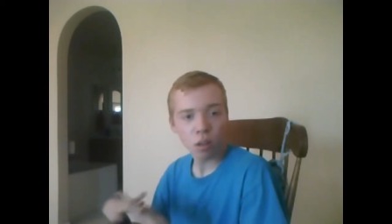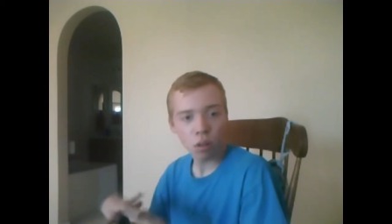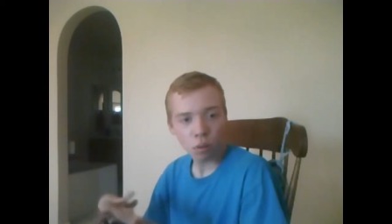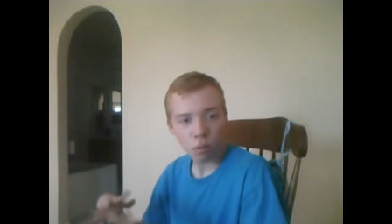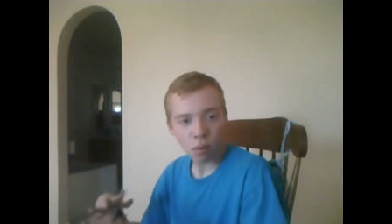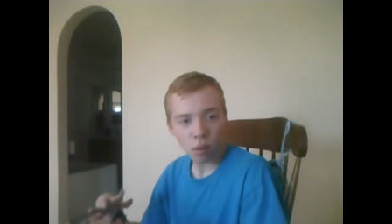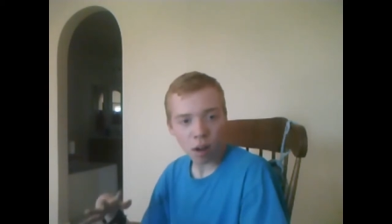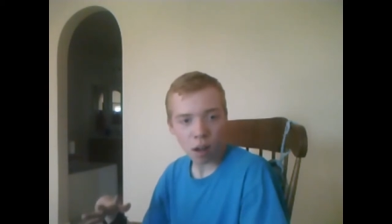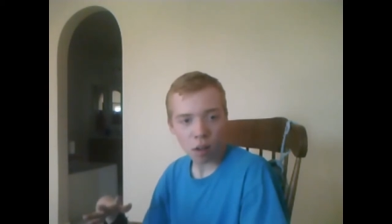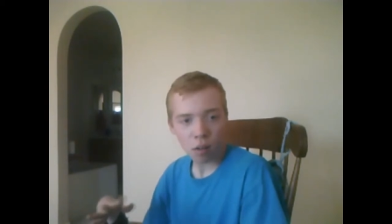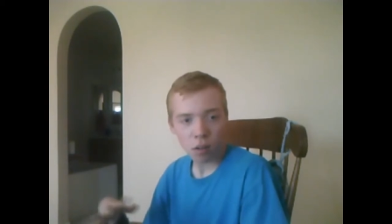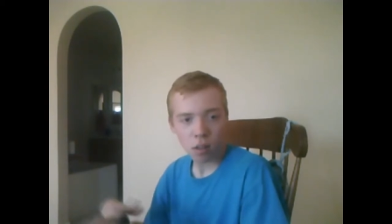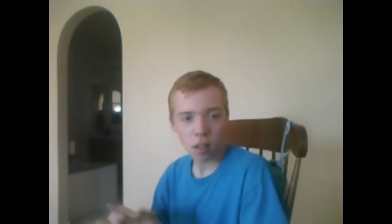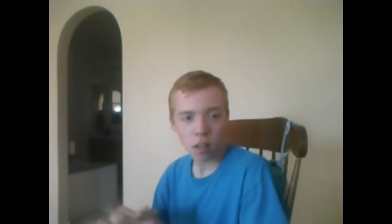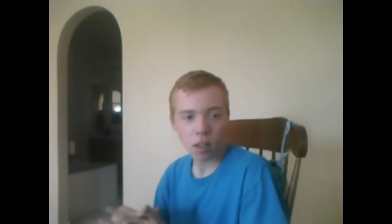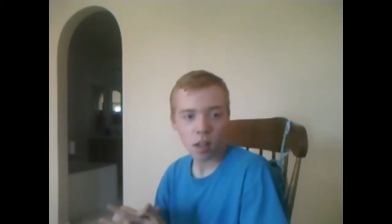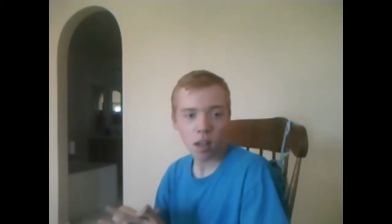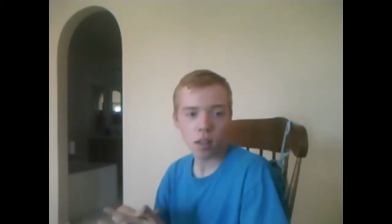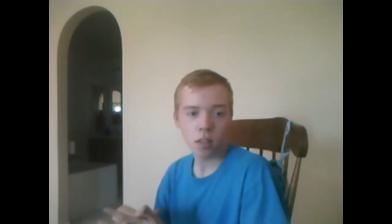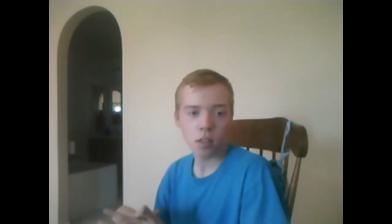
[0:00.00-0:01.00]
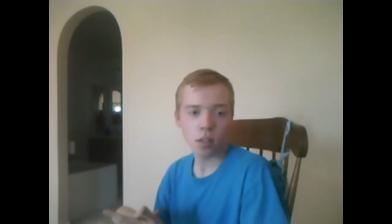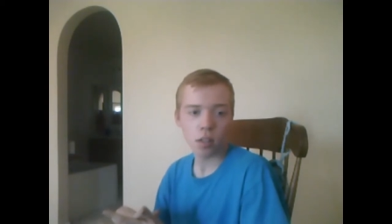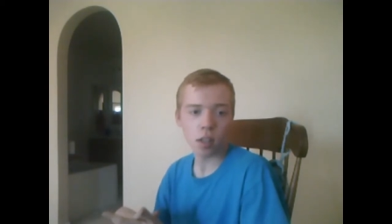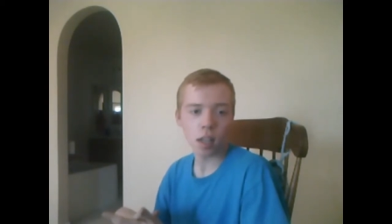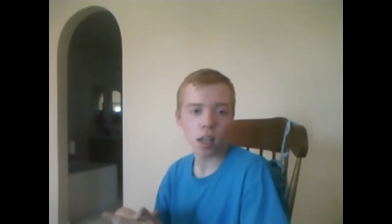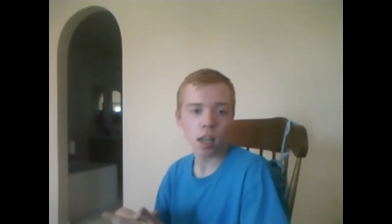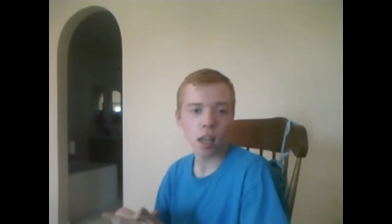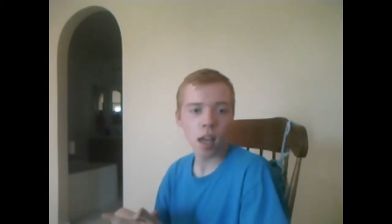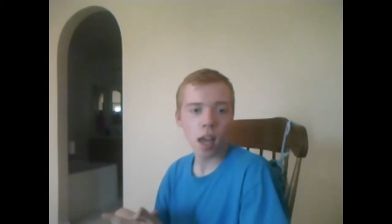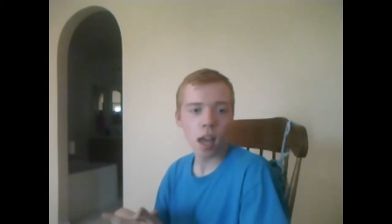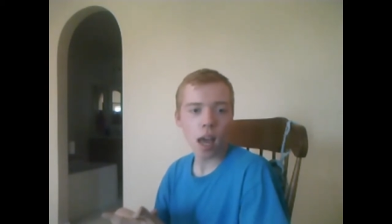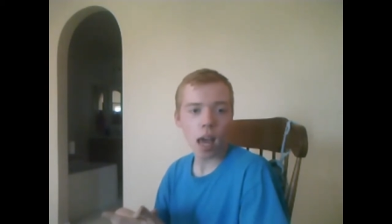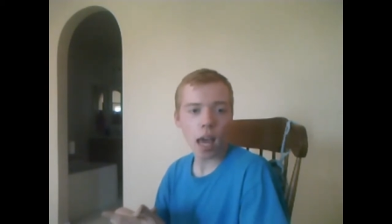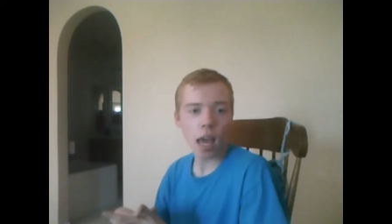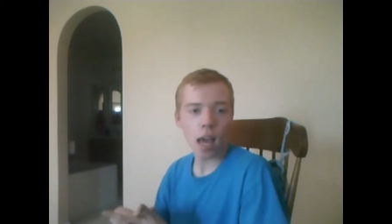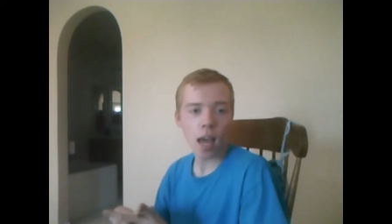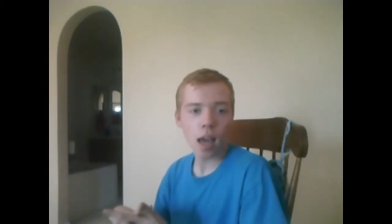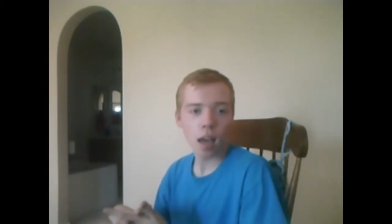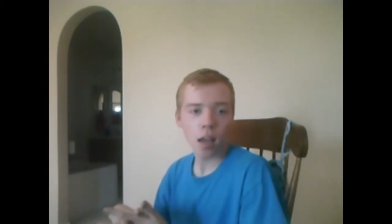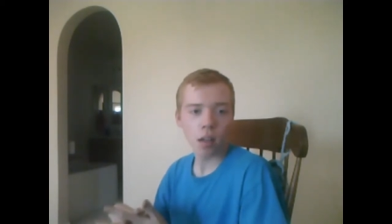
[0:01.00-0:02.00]
throughout their country,
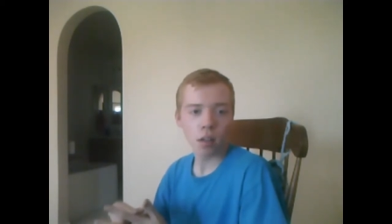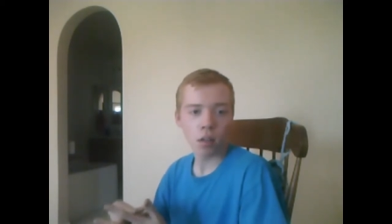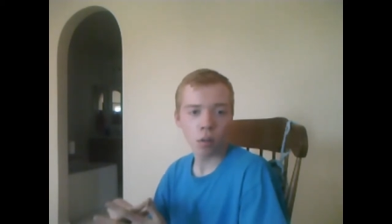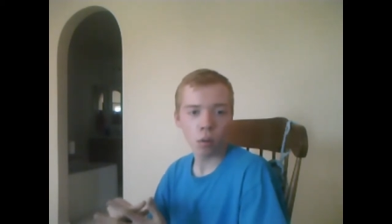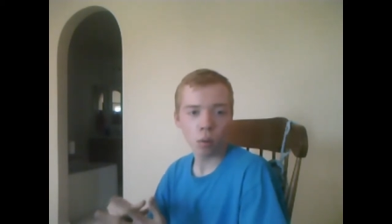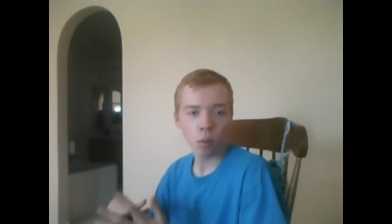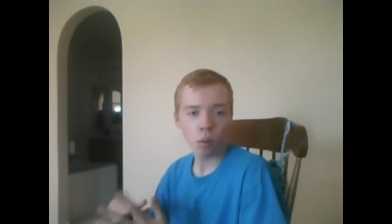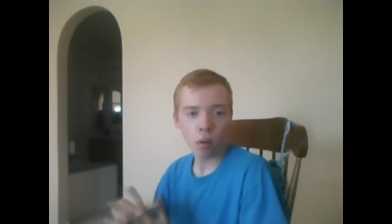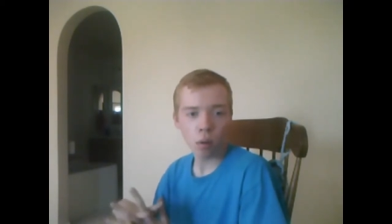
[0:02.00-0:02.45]
and